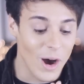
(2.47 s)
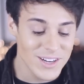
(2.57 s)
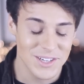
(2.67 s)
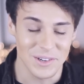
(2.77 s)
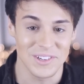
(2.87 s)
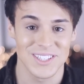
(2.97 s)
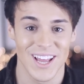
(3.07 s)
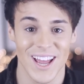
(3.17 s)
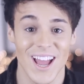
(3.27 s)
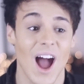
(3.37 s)
On
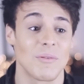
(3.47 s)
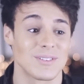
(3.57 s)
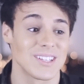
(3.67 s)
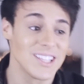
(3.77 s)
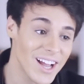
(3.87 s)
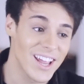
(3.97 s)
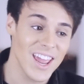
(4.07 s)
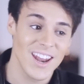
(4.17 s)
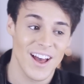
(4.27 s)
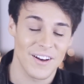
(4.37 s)
Tuesday, I was
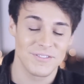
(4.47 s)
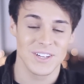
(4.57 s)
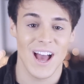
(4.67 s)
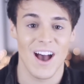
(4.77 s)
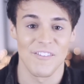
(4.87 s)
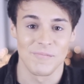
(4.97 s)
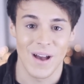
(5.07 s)
lucky enough to have